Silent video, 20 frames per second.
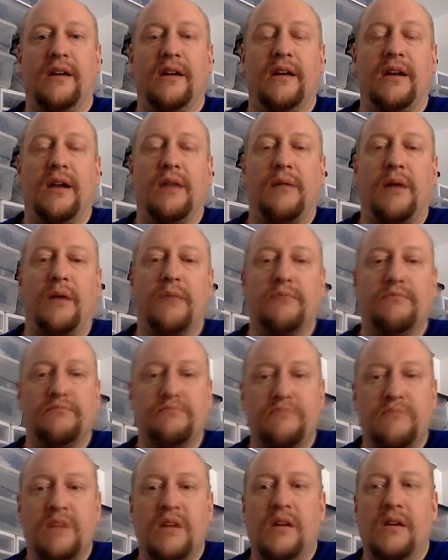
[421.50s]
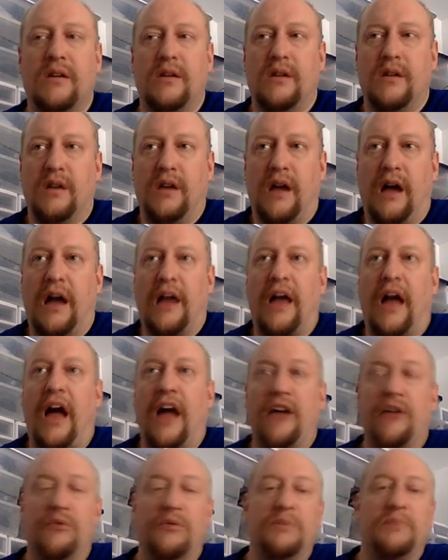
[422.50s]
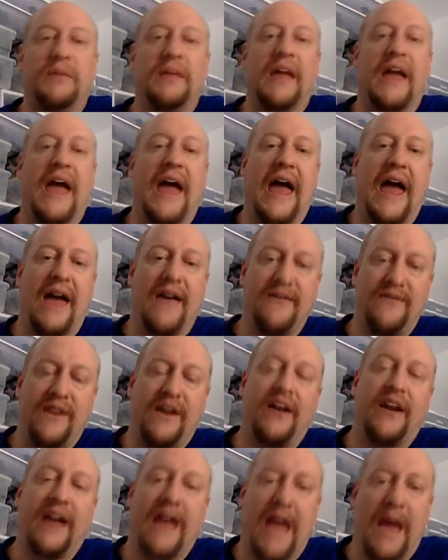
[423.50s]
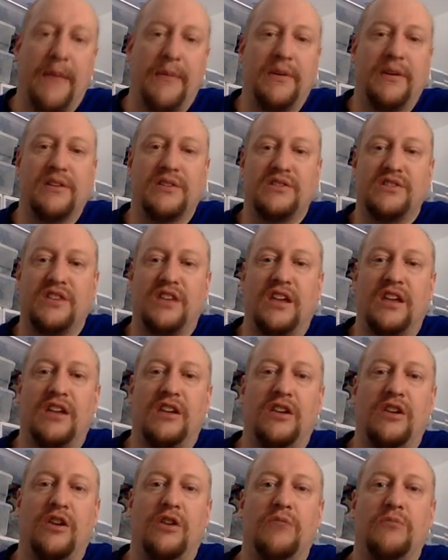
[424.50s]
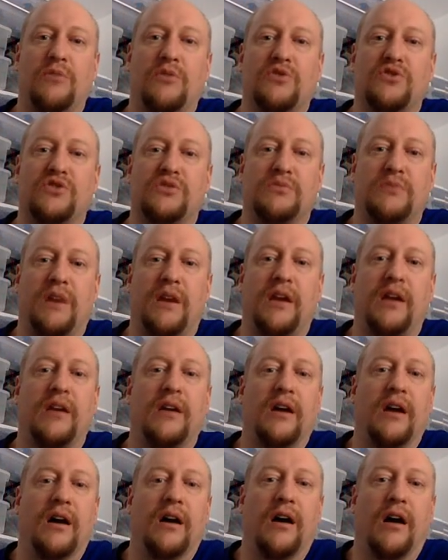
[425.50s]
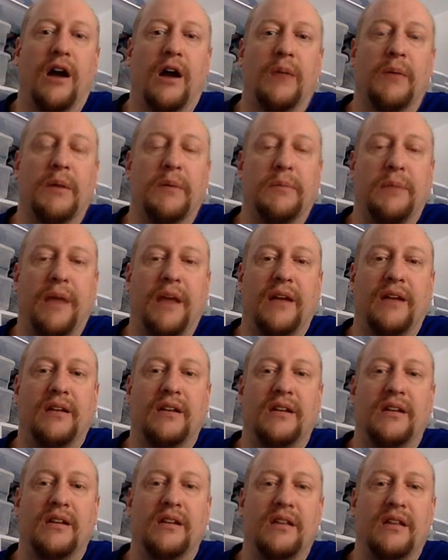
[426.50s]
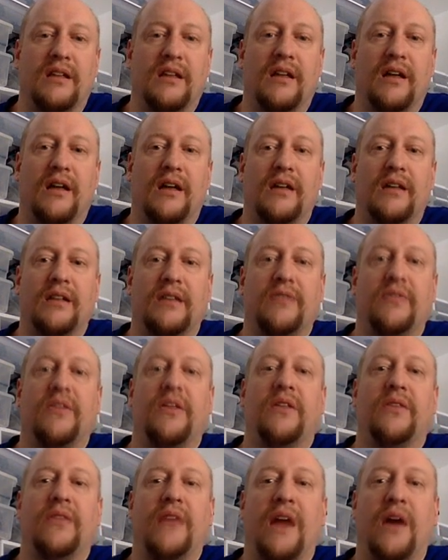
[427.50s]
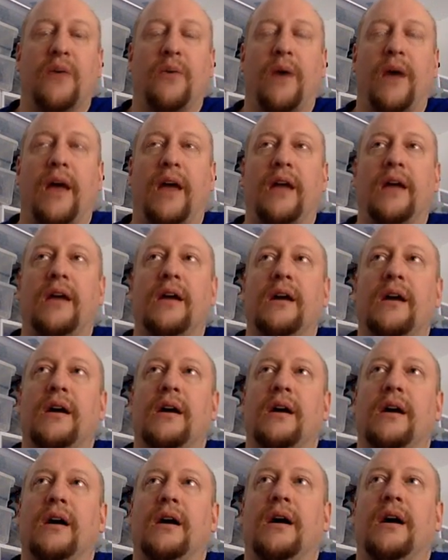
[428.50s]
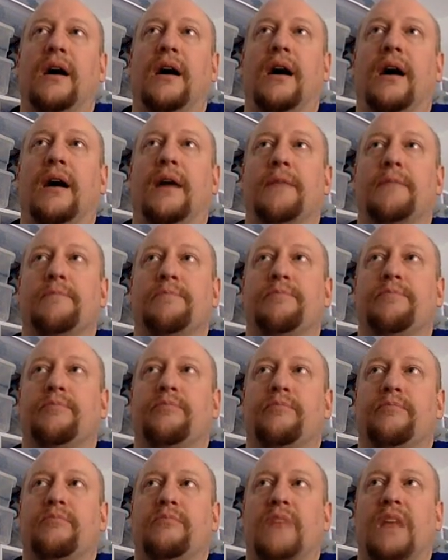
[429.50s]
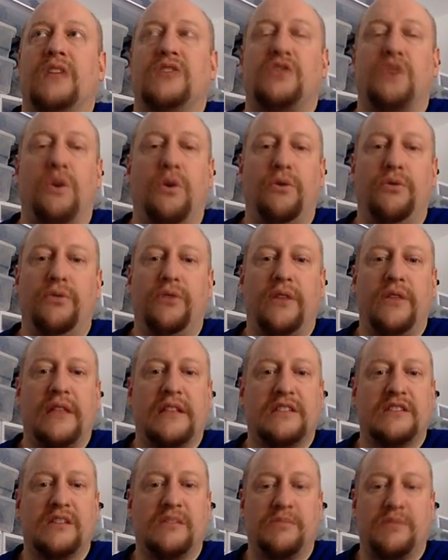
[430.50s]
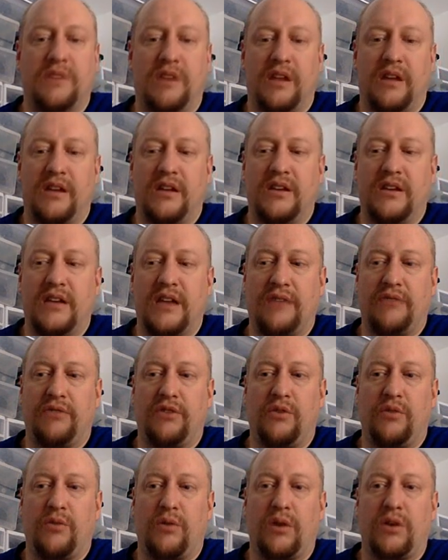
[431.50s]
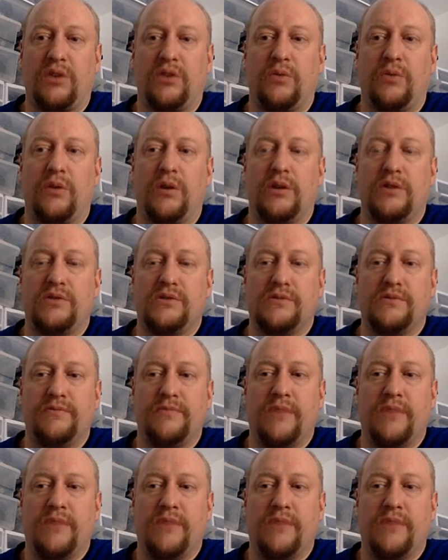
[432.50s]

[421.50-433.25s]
and I would be very happy to see most of my army painted in that way, and so hopefully that's something I can definitely work towards.